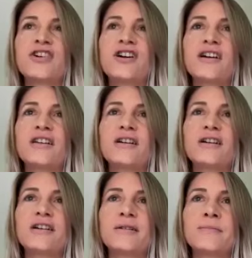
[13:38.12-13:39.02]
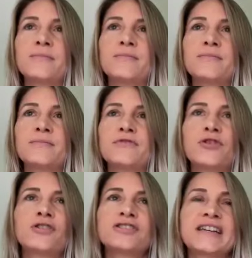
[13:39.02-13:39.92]
not,
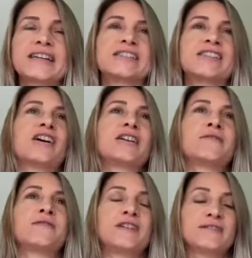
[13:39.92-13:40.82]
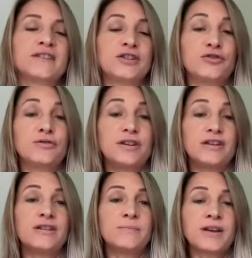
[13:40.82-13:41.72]
there aren't like a ton of things that you
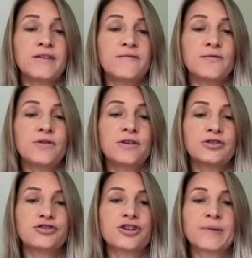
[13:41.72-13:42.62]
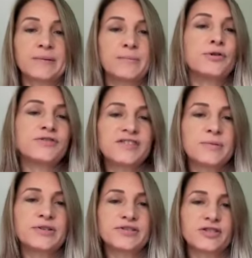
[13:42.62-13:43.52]
need money for on the trip. Like most of the
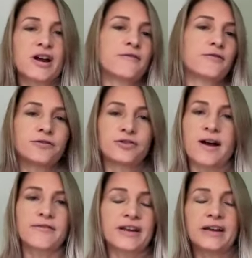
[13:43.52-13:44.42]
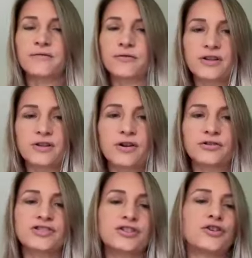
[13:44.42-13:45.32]
meals are covered. You'll have a handful that
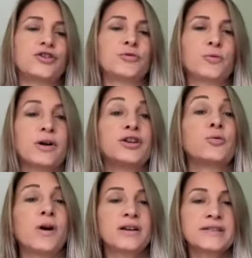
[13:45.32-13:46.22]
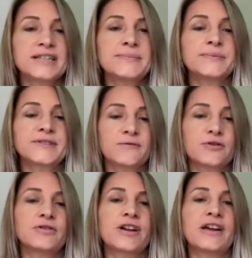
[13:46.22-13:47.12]
aren't, you know, you'll want tips
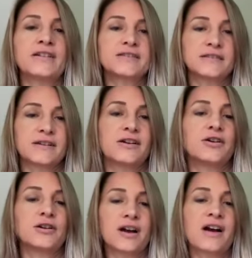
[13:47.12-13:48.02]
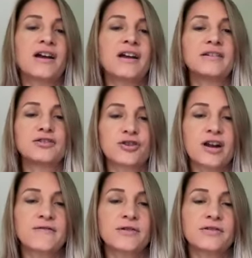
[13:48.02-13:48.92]
for like Talia or guide and
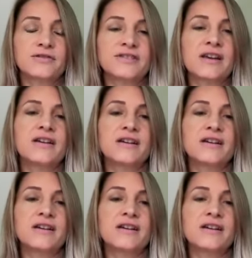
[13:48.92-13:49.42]
drivers,